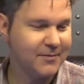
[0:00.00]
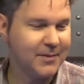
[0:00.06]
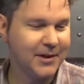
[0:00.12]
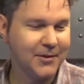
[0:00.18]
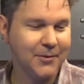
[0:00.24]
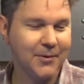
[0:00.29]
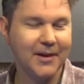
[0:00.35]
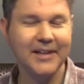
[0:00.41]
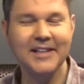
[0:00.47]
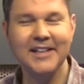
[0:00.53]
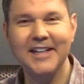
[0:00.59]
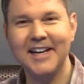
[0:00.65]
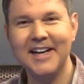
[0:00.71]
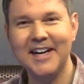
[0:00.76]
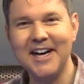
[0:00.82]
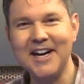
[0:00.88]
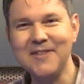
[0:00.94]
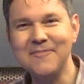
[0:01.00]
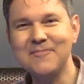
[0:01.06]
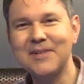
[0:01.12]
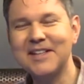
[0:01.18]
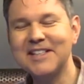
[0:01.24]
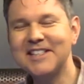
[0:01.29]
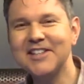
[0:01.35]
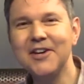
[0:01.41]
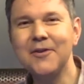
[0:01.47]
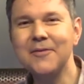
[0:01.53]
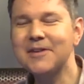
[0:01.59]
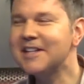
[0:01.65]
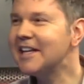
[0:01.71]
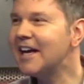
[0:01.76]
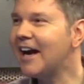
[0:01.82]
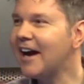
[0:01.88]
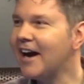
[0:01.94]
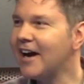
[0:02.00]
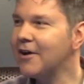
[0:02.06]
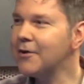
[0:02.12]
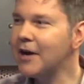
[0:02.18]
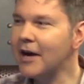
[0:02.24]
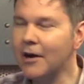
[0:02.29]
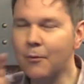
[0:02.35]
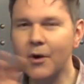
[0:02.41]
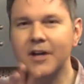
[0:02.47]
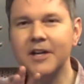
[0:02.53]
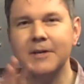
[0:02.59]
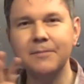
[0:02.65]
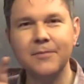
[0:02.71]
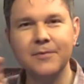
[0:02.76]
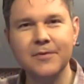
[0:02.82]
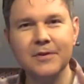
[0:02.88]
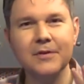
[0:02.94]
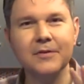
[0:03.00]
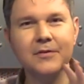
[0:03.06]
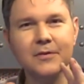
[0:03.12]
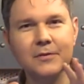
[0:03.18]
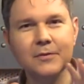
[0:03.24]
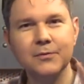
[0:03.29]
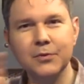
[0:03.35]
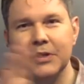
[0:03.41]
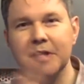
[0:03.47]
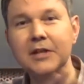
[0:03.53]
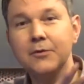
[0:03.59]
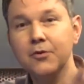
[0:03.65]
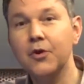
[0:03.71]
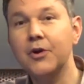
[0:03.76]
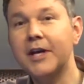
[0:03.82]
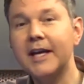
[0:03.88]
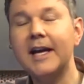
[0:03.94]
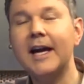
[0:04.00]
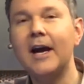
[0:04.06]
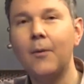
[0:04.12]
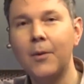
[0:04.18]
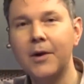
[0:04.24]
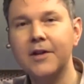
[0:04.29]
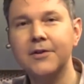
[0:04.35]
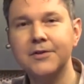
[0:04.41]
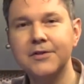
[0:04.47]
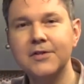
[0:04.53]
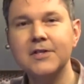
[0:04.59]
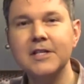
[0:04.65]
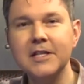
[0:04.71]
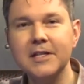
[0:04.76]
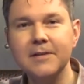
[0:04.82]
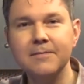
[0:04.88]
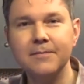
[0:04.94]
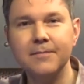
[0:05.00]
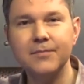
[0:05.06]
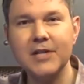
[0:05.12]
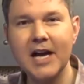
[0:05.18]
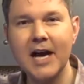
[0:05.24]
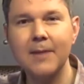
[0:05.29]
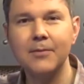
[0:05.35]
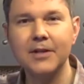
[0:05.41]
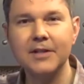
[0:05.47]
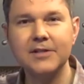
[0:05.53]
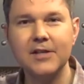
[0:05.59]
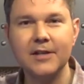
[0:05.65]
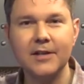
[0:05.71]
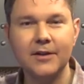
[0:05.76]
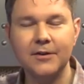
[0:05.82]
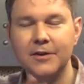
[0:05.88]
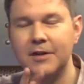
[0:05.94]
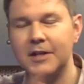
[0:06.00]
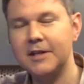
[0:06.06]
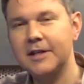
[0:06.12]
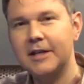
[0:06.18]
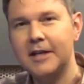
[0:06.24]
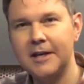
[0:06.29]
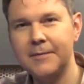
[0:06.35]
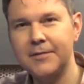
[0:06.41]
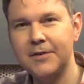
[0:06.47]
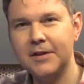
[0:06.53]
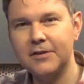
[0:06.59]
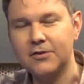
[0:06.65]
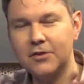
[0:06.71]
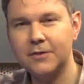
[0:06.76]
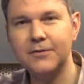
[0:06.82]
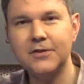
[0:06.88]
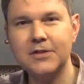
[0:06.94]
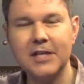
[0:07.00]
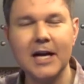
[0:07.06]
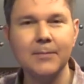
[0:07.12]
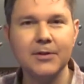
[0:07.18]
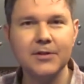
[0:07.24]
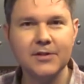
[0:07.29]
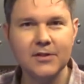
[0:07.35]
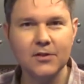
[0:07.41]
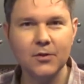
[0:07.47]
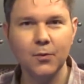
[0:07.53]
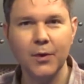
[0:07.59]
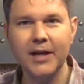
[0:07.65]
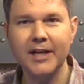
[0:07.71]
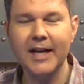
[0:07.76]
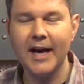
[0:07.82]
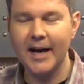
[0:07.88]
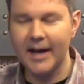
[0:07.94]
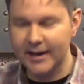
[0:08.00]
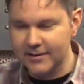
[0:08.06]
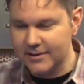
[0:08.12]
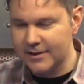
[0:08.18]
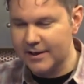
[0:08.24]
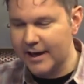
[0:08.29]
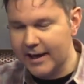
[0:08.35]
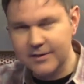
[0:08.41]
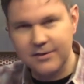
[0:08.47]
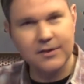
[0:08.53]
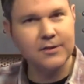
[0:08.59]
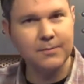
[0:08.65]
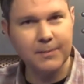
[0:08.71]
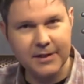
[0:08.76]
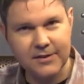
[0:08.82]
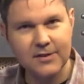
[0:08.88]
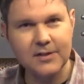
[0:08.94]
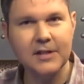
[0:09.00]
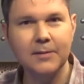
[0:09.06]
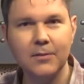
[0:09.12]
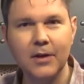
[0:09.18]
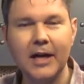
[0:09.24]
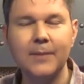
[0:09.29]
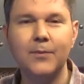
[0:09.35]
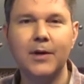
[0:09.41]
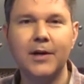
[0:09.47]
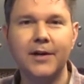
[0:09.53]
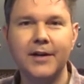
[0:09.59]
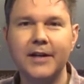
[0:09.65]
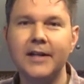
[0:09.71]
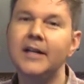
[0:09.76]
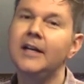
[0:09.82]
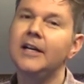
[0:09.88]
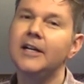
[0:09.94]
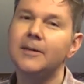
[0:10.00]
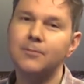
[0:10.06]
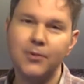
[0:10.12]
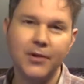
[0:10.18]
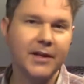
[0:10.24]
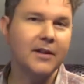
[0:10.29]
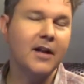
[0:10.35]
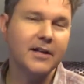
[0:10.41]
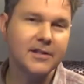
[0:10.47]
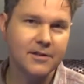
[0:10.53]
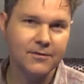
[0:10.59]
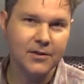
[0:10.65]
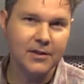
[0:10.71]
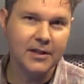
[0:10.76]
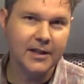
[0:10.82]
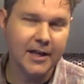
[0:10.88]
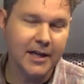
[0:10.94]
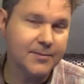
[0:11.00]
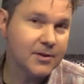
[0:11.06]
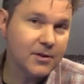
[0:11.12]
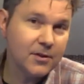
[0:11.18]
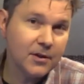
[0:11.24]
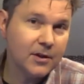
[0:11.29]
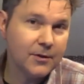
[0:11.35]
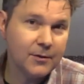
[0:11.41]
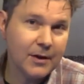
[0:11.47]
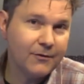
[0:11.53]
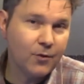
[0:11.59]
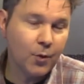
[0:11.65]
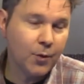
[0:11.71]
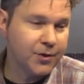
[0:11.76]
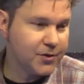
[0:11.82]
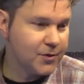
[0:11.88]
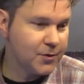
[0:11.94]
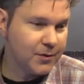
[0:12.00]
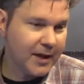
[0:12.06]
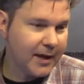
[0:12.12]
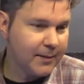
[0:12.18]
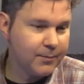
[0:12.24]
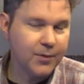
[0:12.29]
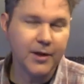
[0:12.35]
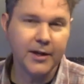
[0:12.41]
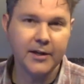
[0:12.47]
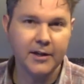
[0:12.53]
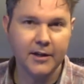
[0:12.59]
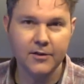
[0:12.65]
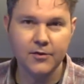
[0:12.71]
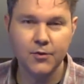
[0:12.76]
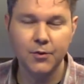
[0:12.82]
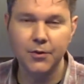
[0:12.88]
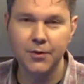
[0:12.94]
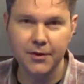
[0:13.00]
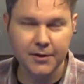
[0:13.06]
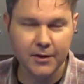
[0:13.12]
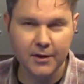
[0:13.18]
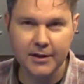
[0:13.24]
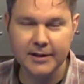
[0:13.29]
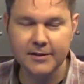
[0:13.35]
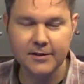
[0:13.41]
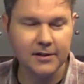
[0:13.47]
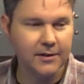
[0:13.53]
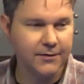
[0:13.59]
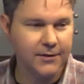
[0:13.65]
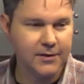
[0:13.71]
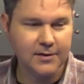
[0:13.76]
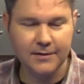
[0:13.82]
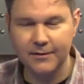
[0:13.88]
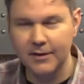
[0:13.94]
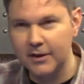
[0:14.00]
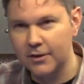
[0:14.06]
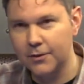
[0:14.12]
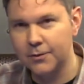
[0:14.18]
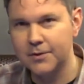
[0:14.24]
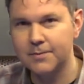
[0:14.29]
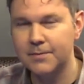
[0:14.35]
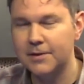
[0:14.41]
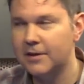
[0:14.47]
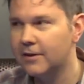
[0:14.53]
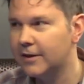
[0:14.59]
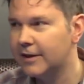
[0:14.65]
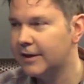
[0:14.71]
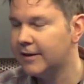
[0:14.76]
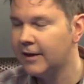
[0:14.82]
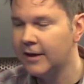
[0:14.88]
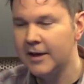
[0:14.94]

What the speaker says: by the way. But I wanted to really looking at one of those Steam tablets or the Surface tablets as a way to access my Steam library and play lots of indie games. And you can, of course, do that and plug in a controller and all that stuff because they've got USB and all that.